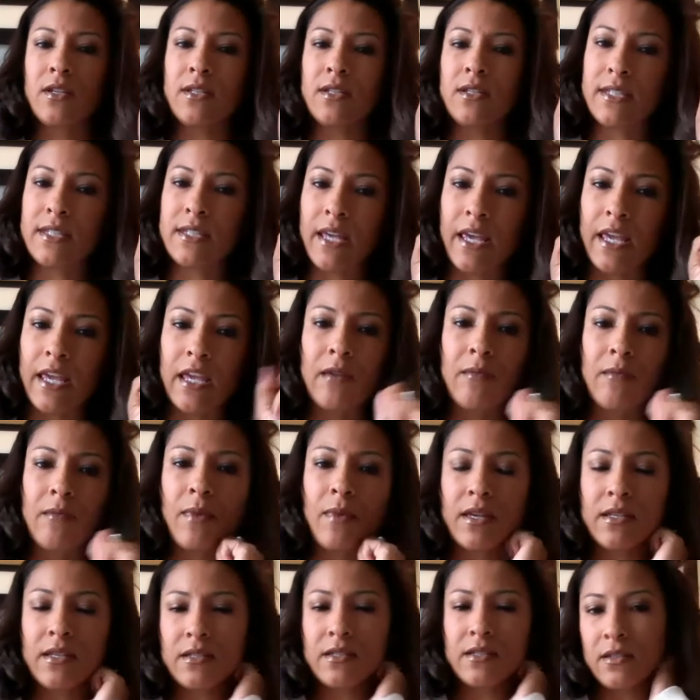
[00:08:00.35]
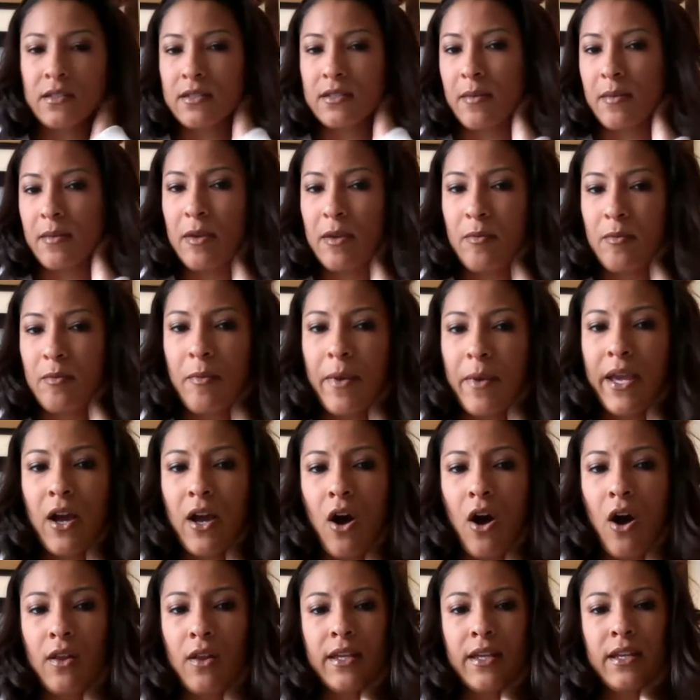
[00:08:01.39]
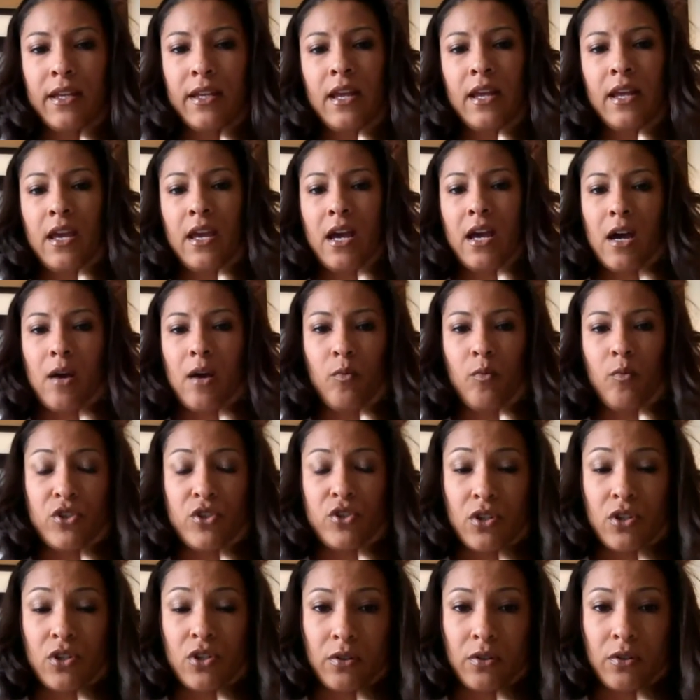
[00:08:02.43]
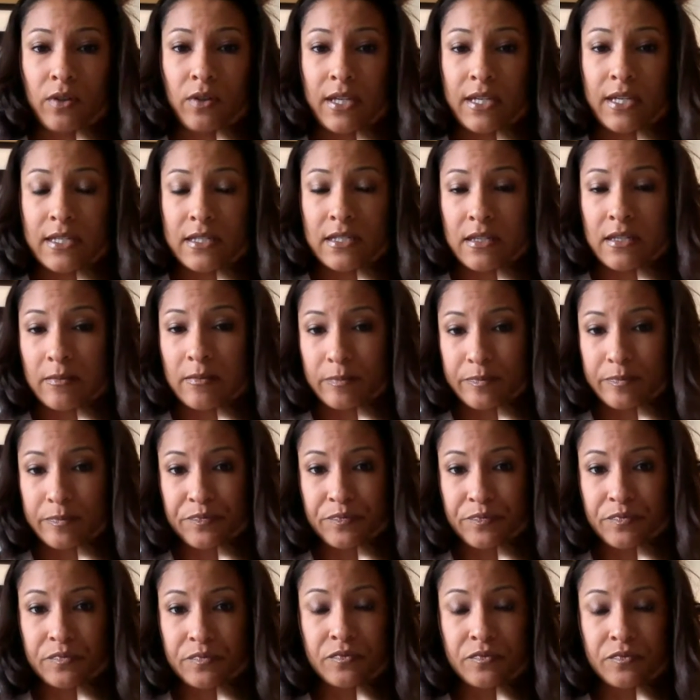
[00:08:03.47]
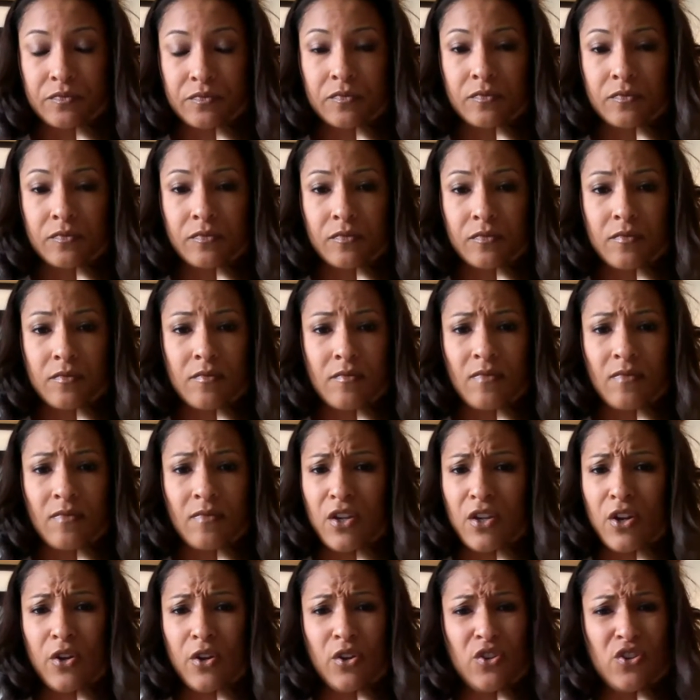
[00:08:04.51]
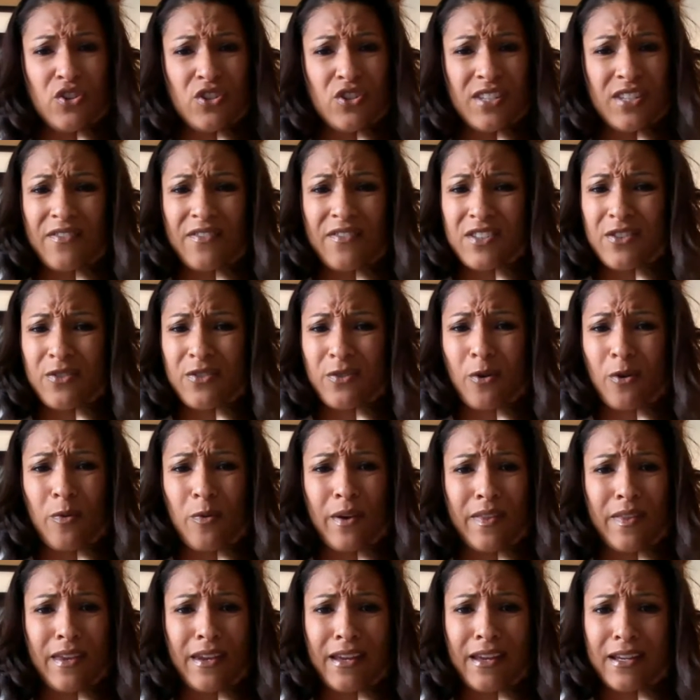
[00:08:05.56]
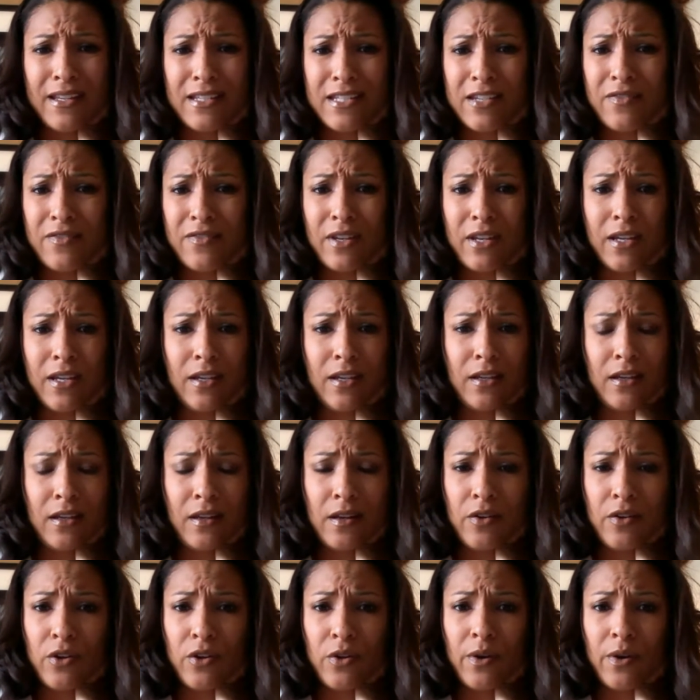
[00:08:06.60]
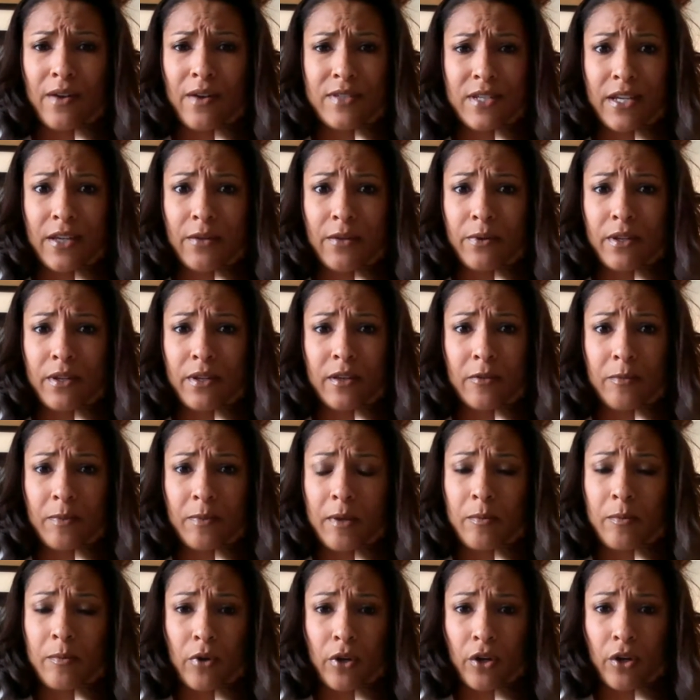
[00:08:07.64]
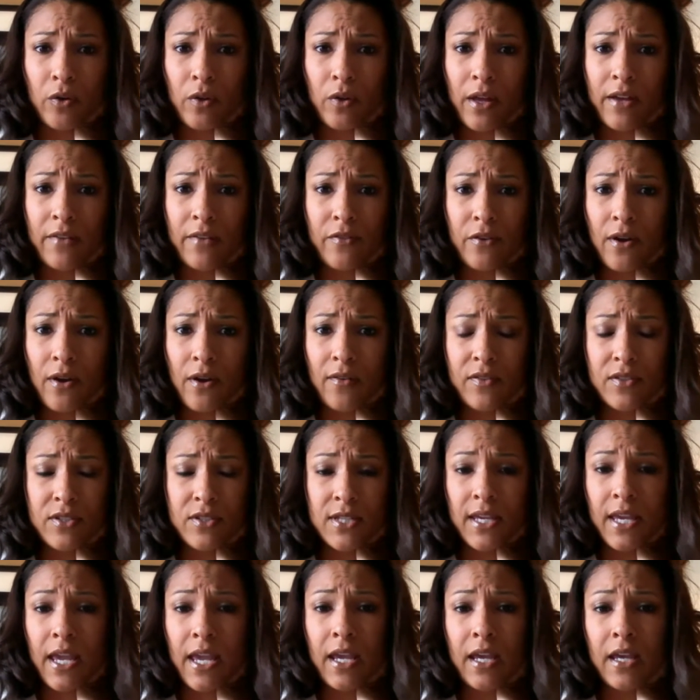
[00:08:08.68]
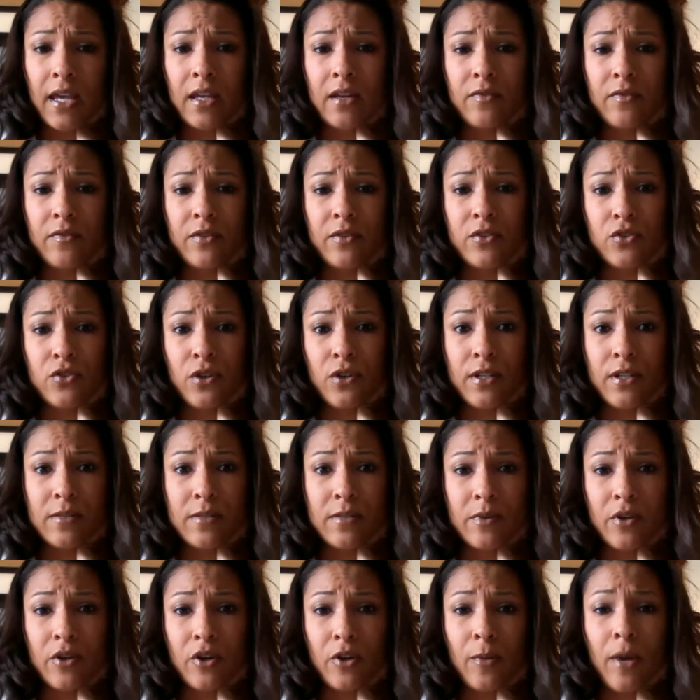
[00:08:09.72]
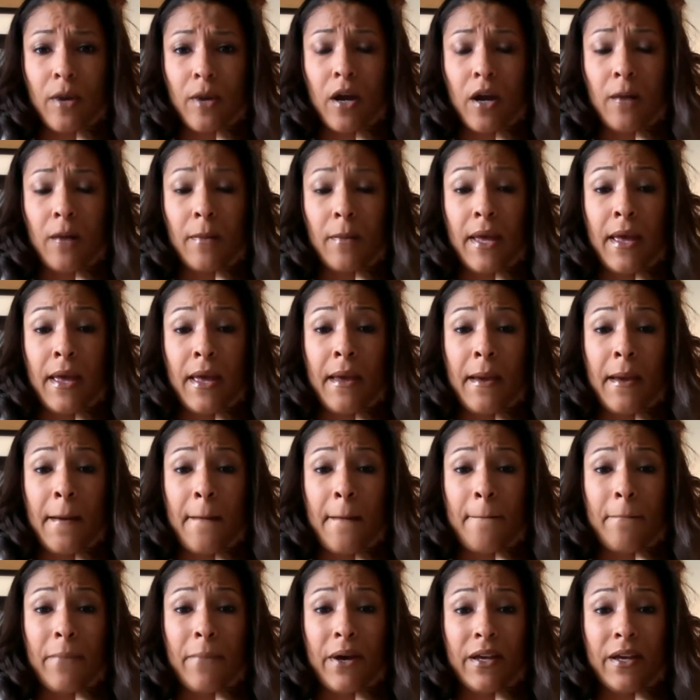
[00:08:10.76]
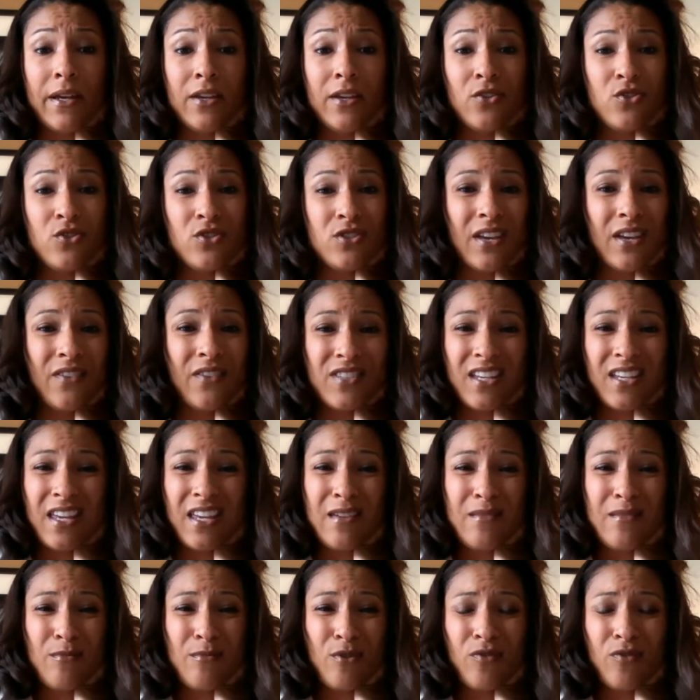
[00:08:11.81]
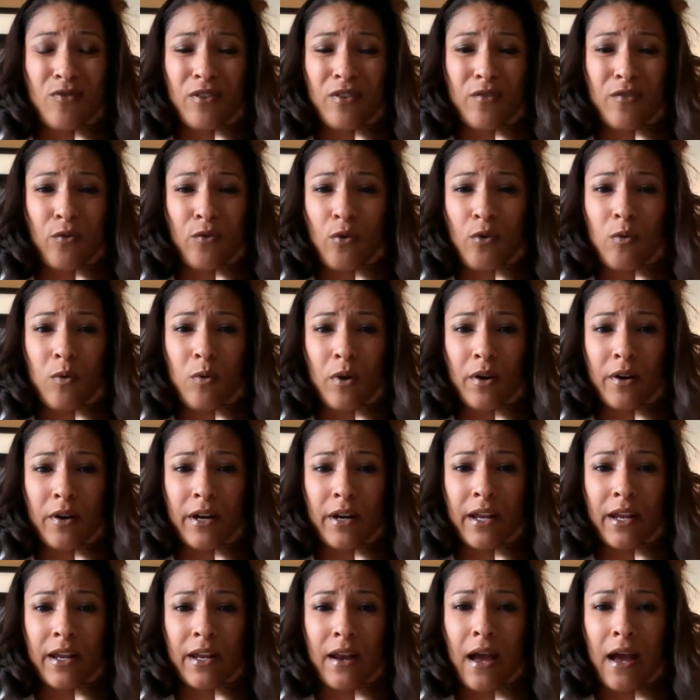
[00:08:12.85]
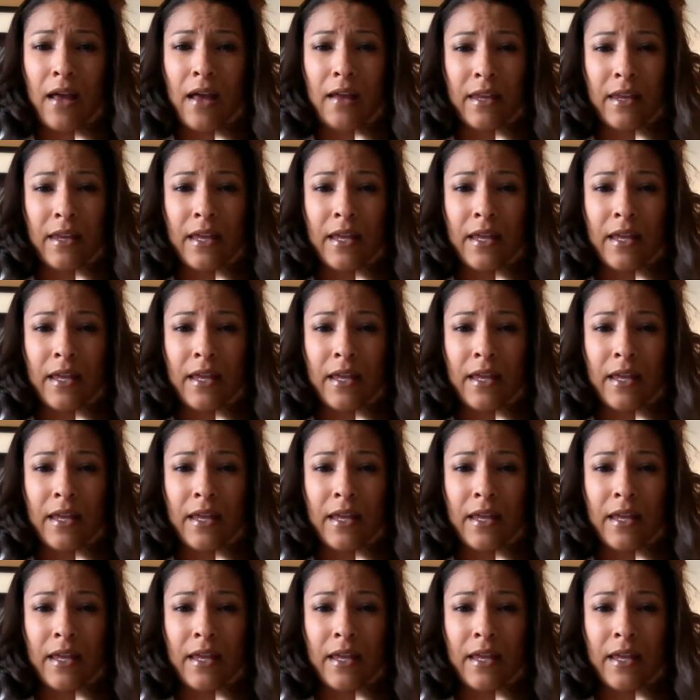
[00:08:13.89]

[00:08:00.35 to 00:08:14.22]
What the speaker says: scheme, as some people may call it, which it clearly isn't, you just have to throw away that negativity. You don't have to get rid of the people in your life. You obviously can if it's your husband or your mom, but you just have to keep moving forward and not